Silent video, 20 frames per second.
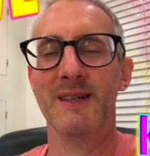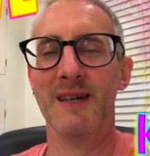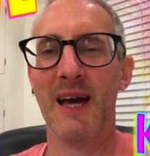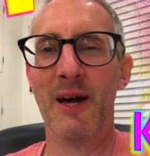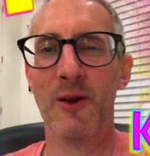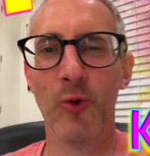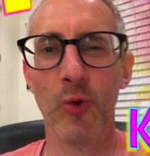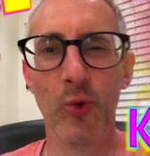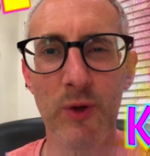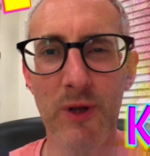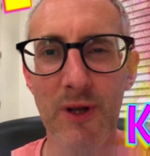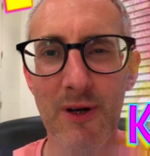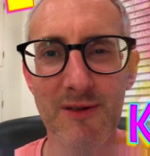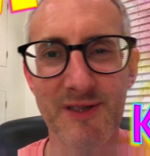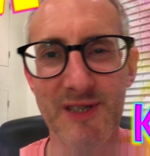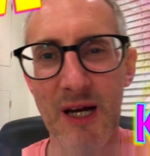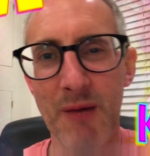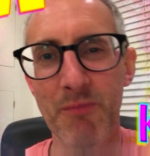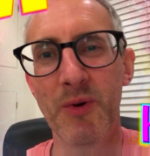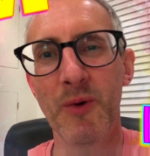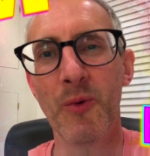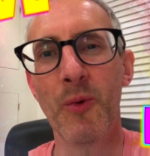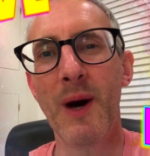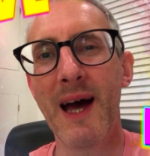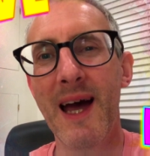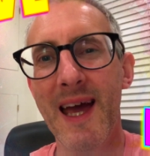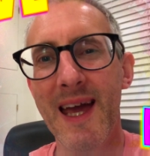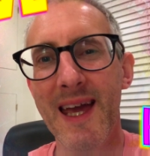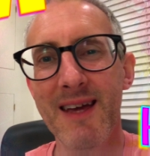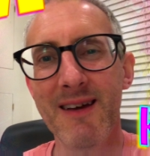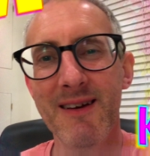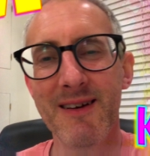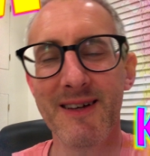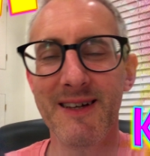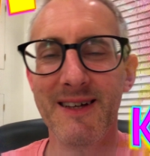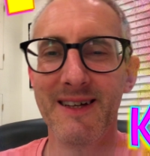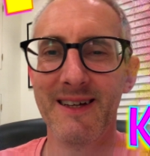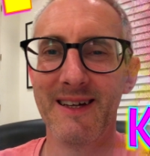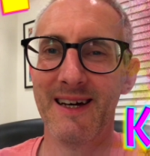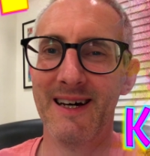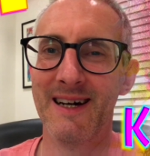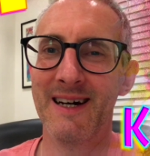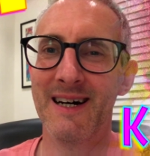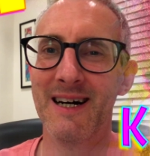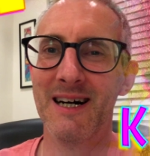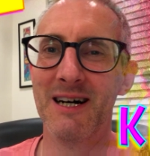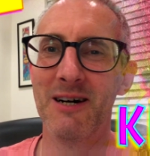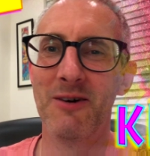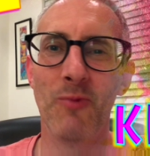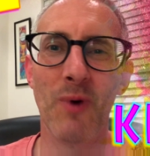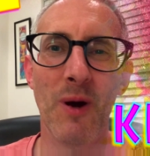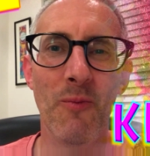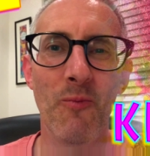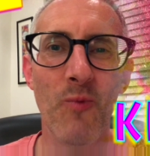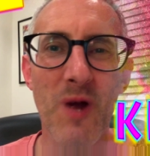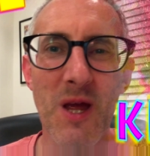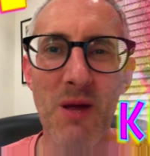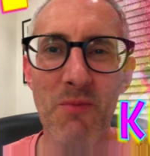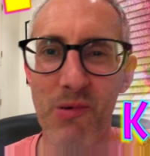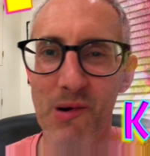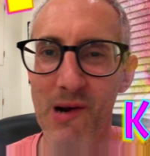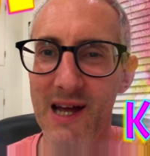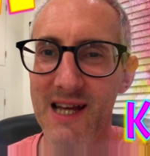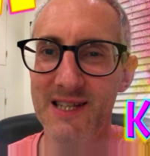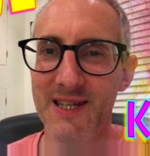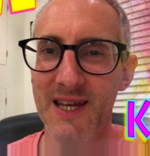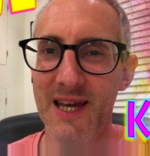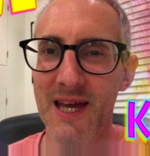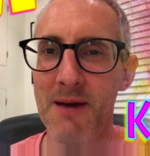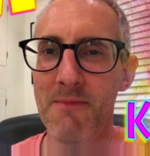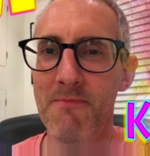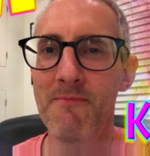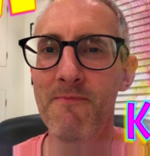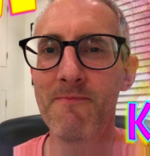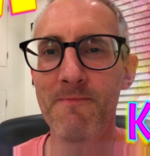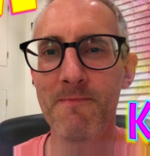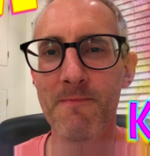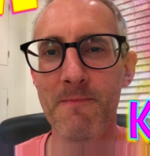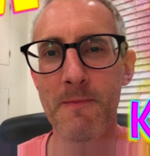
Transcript: and all locked up away uh, when we pray to Him.